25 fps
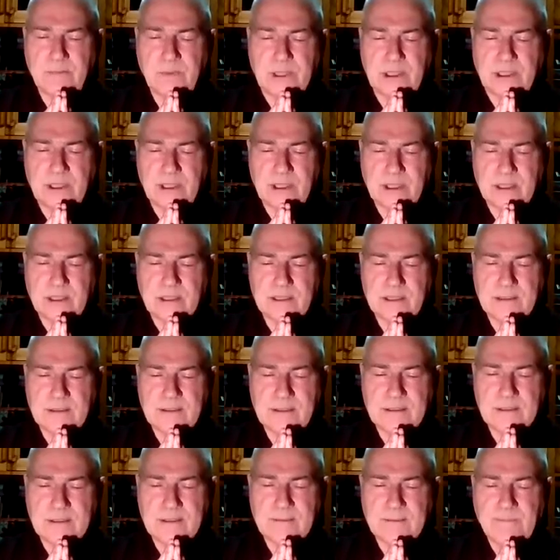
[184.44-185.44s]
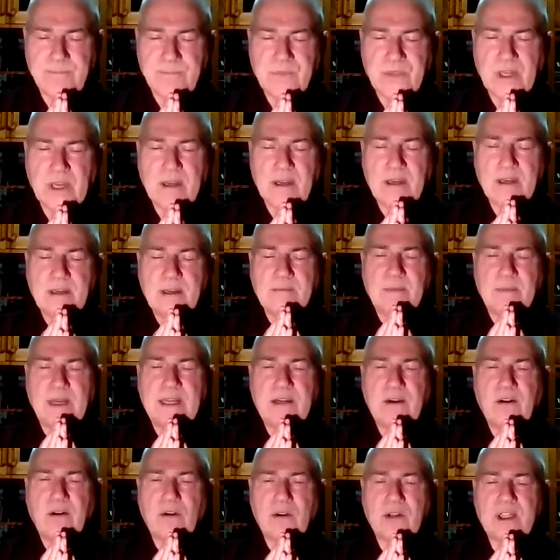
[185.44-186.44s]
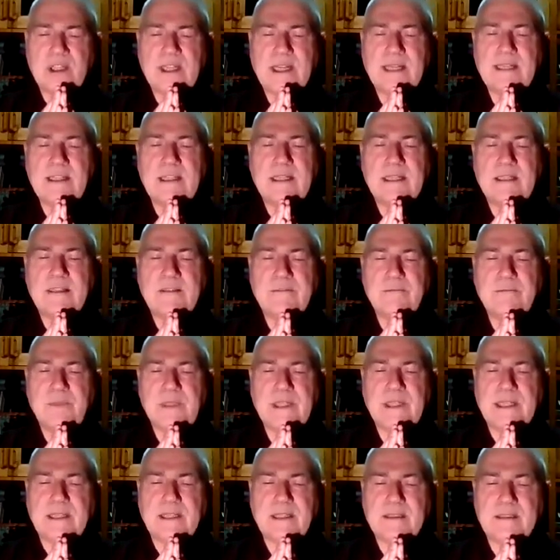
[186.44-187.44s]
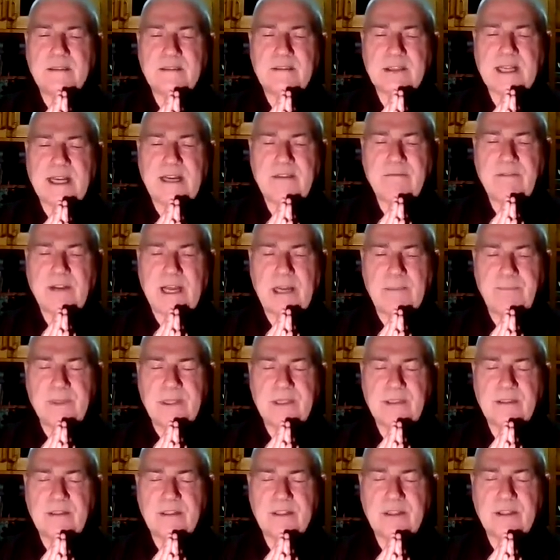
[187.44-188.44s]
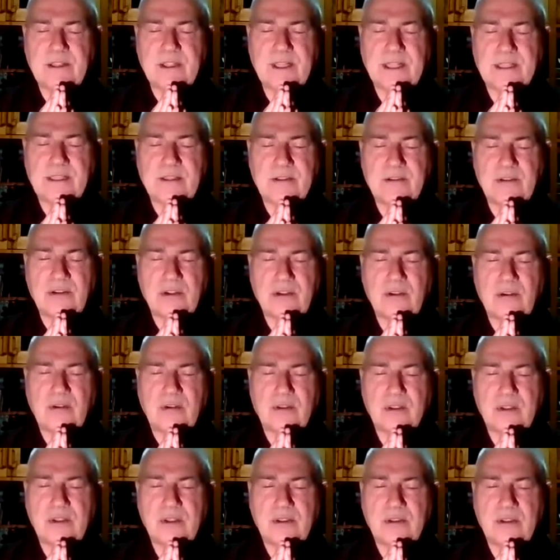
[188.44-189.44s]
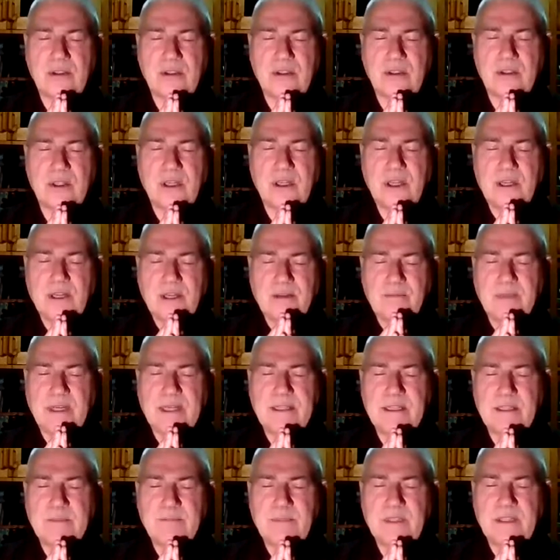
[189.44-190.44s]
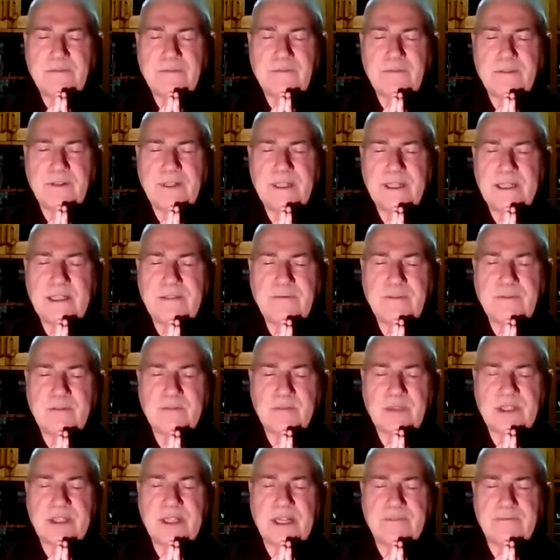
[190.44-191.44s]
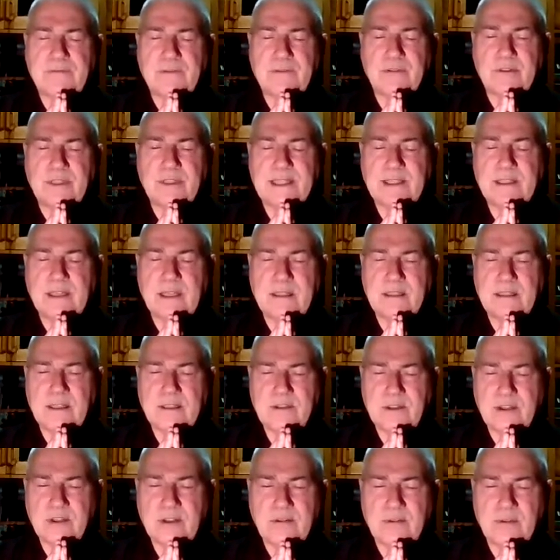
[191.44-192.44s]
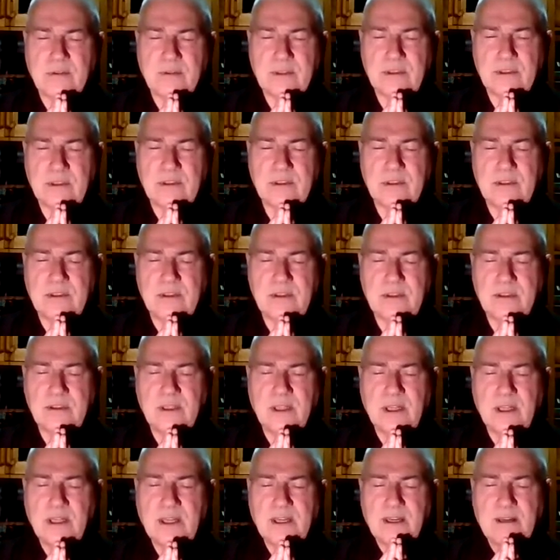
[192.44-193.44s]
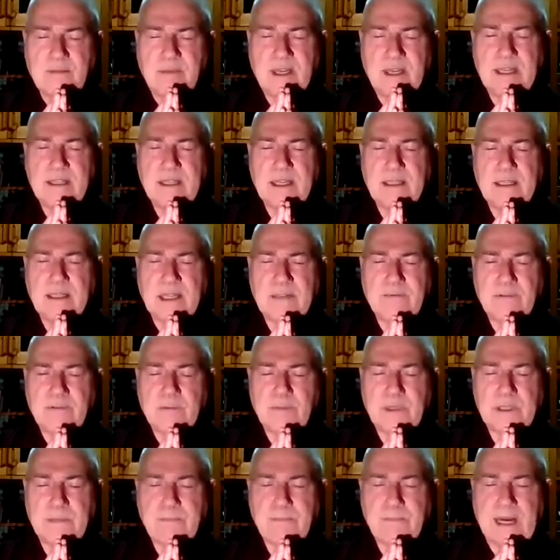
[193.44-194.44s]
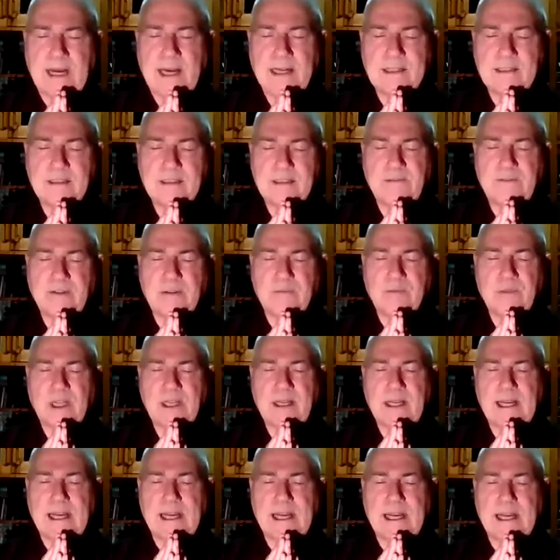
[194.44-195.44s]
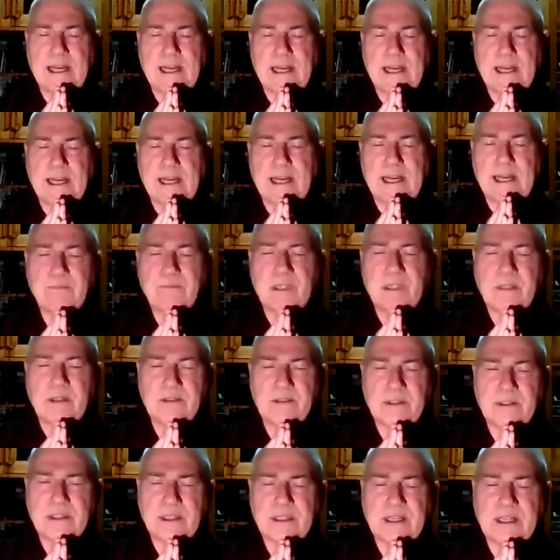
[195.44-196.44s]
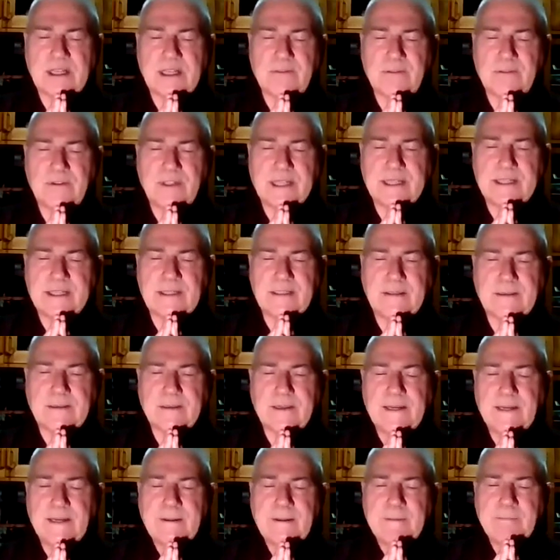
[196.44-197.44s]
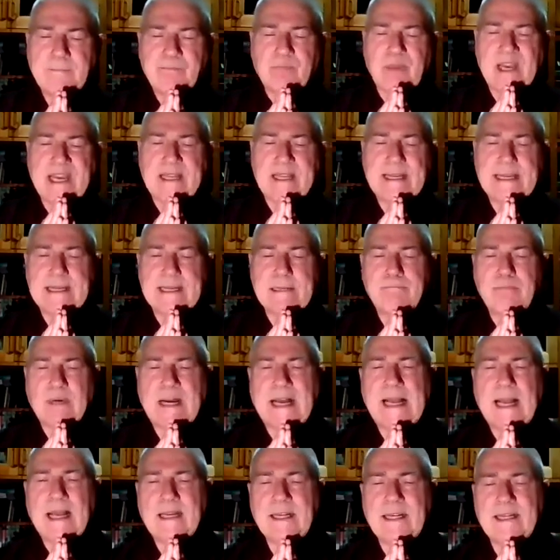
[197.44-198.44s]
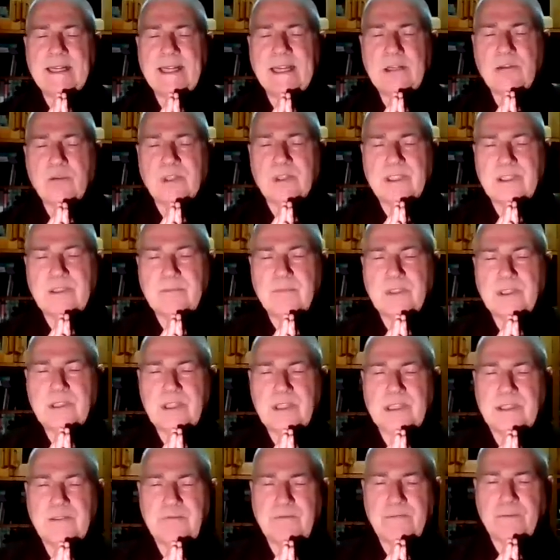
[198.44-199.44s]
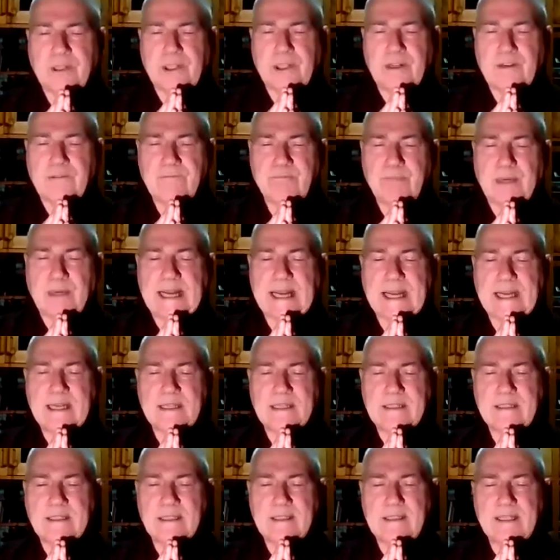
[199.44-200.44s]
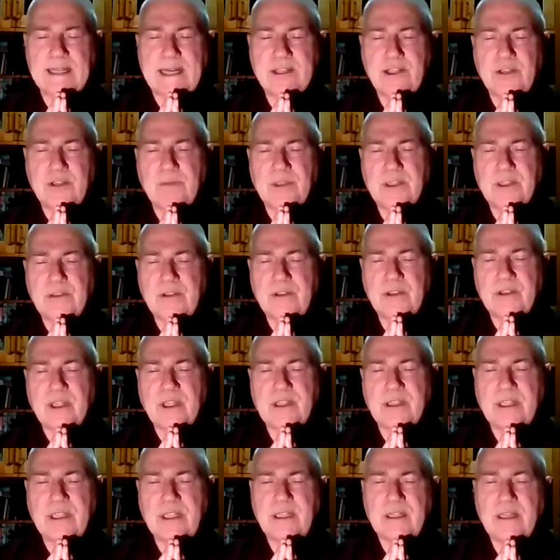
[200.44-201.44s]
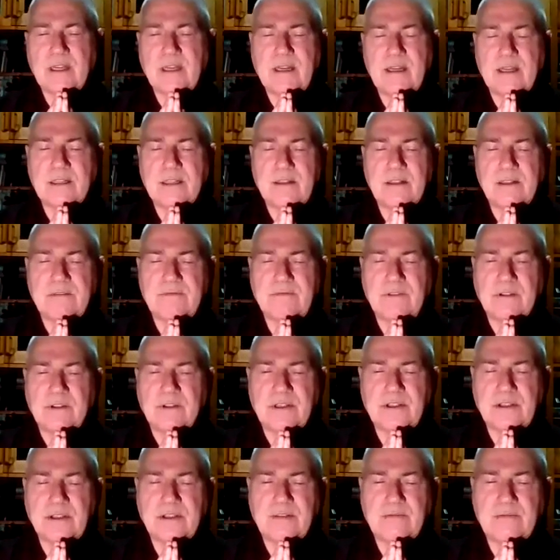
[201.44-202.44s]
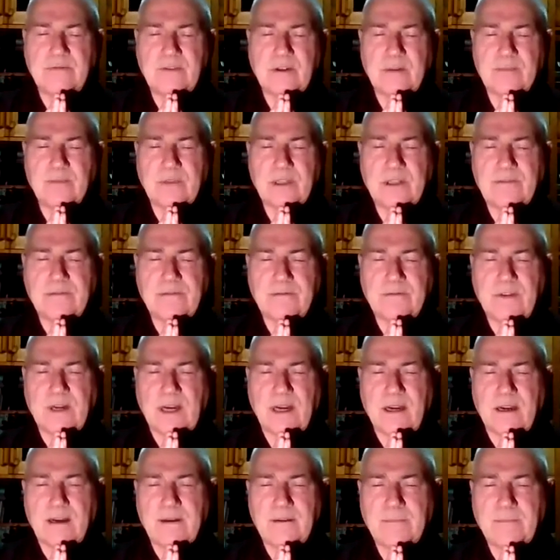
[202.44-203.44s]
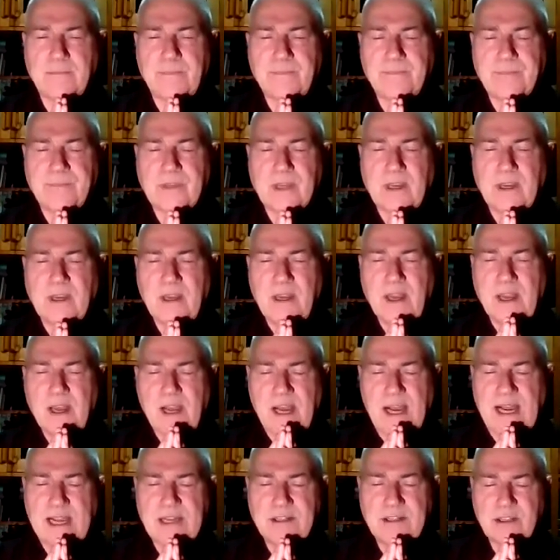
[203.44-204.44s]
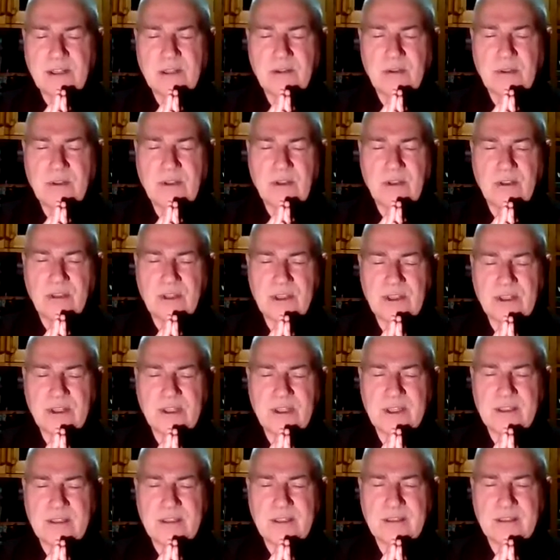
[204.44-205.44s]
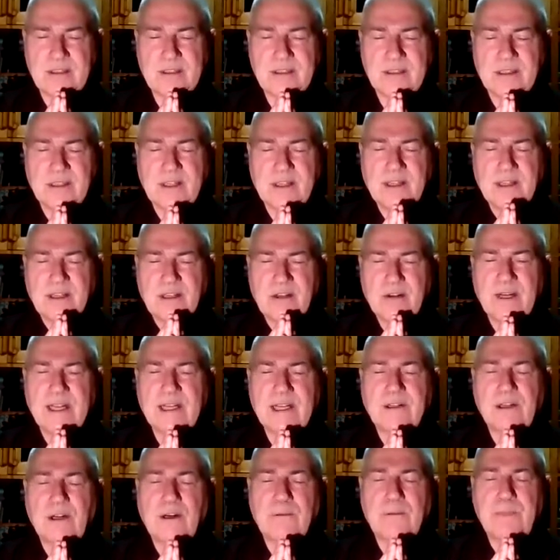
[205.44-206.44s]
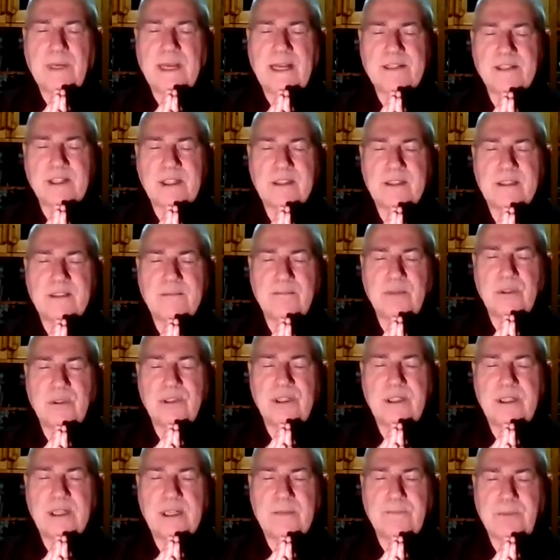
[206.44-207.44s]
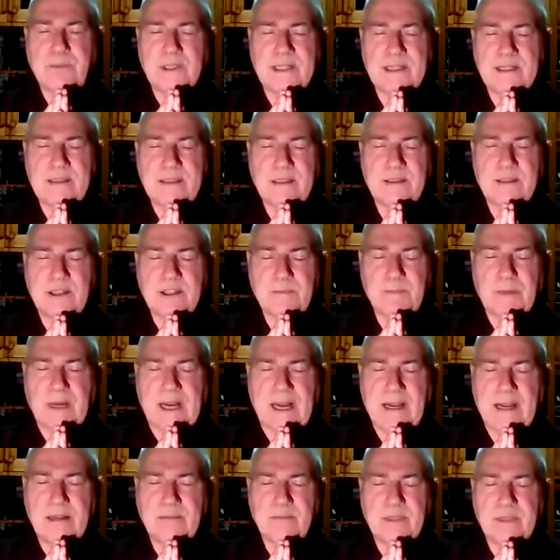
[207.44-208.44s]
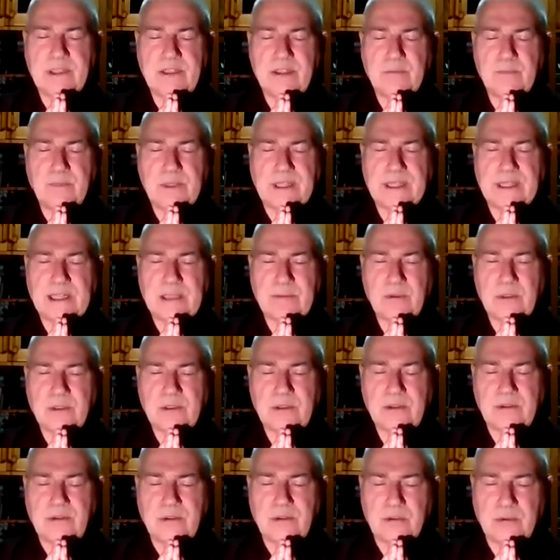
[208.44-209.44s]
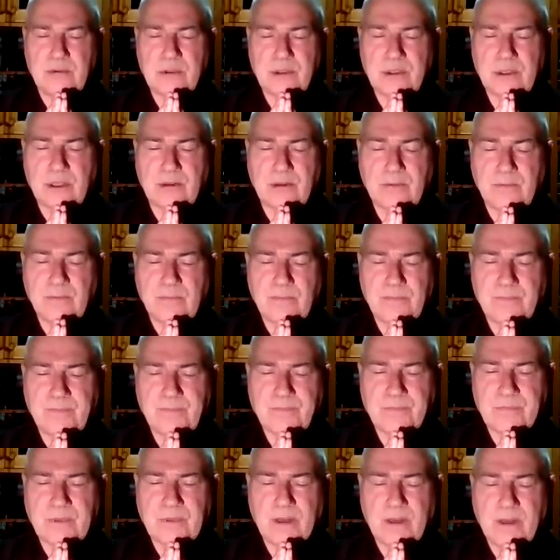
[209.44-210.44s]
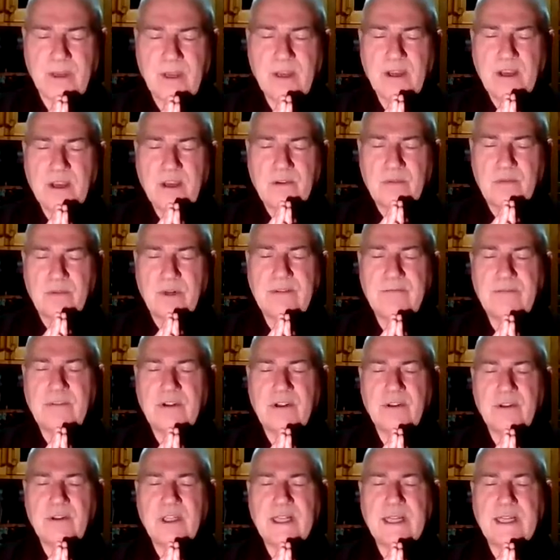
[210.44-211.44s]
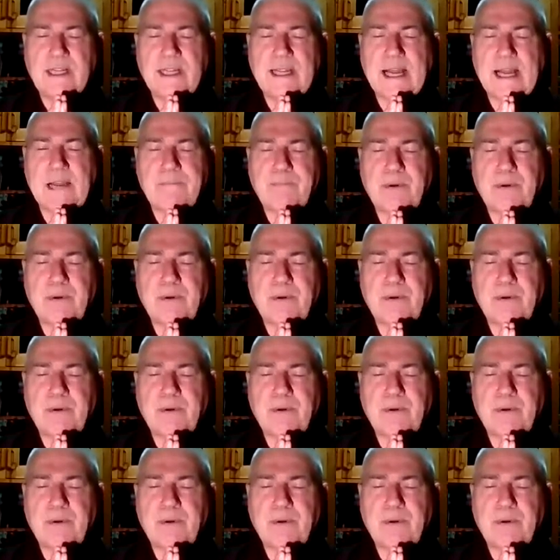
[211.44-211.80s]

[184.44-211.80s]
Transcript: beings. May all sentient beings have happiness and its causes. May they be free from suffering and its causes. May they never be parted from the happiness beyond suffering. May they abide in equanimity, free of bias, attachment to the near, and aversion from the far. I shall cause this. Great compassionate Buddha, please inspire me to be able to do so. Reverently, I